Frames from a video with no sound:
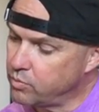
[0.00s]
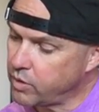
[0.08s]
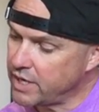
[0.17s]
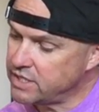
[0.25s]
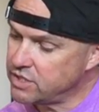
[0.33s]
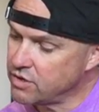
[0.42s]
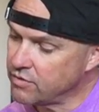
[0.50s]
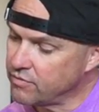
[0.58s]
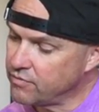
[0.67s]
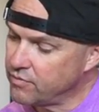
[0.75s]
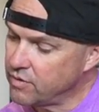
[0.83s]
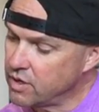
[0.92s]
place your
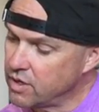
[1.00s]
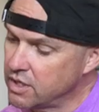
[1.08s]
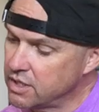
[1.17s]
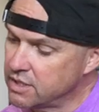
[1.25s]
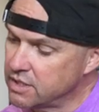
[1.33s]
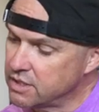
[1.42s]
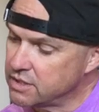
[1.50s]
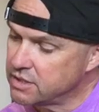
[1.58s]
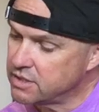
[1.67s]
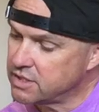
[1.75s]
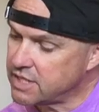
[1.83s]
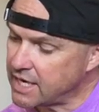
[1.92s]

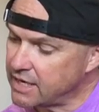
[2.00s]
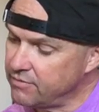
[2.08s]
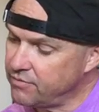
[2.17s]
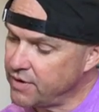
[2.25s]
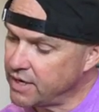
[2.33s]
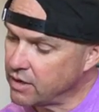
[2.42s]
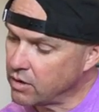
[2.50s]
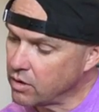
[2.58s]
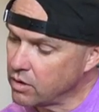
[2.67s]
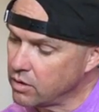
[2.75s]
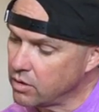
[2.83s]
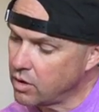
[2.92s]
second
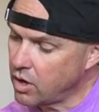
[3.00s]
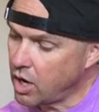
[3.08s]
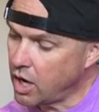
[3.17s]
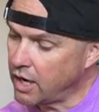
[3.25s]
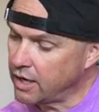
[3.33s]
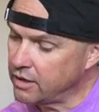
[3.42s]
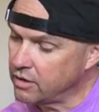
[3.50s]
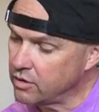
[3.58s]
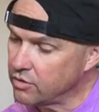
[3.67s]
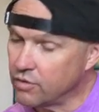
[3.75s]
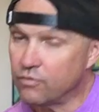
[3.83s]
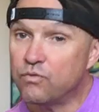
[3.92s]
finger on
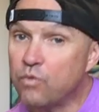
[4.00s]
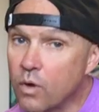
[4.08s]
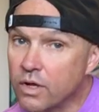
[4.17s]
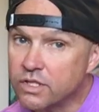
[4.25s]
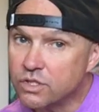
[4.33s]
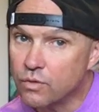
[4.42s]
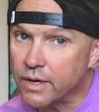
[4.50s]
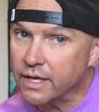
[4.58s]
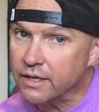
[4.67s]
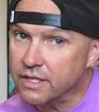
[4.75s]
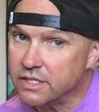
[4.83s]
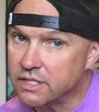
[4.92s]
the 4th
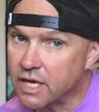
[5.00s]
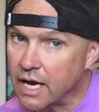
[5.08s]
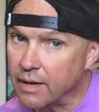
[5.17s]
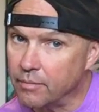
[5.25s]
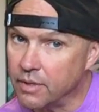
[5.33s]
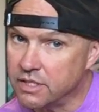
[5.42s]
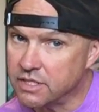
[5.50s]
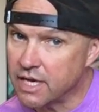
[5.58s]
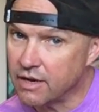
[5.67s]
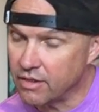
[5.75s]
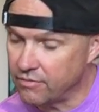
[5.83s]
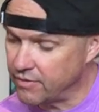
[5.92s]
string this time
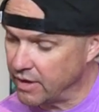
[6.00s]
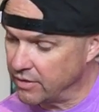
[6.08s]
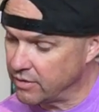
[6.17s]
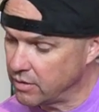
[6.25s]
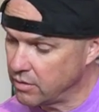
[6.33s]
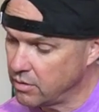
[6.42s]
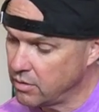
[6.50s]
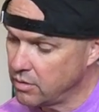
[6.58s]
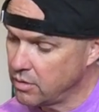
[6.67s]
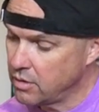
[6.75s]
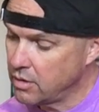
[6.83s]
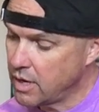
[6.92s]
instead of the 5th,
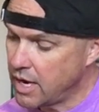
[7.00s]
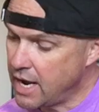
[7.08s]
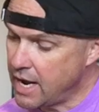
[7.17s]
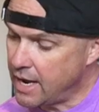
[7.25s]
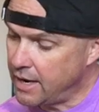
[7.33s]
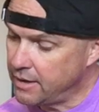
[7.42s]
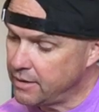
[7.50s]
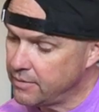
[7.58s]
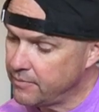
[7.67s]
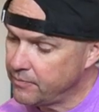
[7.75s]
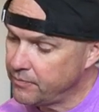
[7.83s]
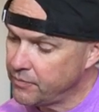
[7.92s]
and
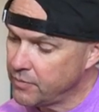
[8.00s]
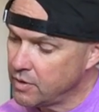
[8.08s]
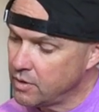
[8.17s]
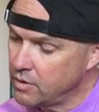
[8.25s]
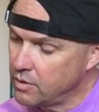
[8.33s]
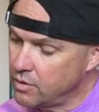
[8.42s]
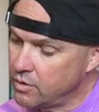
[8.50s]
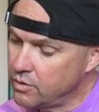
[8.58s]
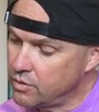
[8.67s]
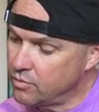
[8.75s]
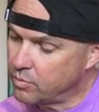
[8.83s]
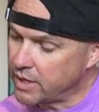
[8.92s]

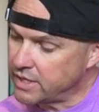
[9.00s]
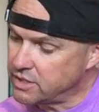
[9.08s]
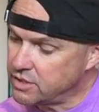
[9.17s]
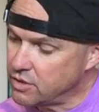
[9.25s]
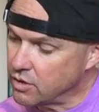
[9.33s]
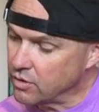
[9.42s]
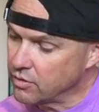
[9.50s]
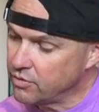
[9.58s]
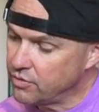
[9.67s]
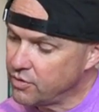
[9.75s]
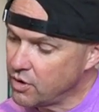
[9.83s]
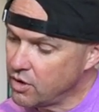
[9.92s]
you place your
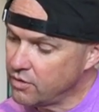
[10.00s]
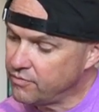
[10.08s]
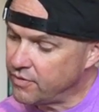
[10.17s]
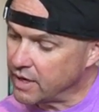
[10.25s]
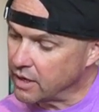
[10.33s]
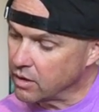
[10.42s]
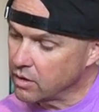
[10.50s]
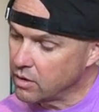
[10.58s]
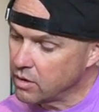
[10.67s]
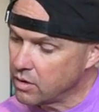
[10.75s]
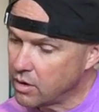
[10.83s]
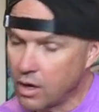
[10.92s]
3rd finger
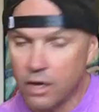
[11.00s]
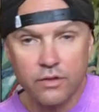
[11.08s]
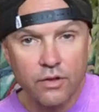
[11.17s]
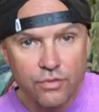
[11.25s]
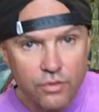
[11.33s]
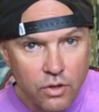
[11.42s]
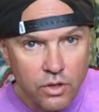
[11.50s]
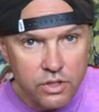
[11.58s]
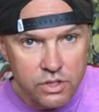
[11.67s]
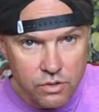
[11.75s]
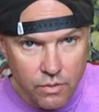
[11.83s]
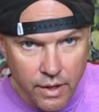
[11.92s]
on the
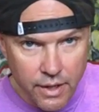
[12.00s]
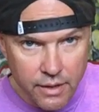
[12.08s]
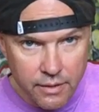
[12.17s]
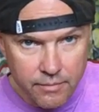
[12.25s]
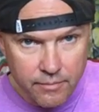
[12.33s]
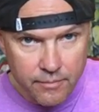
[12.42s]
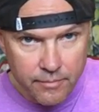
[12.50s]
3rd string.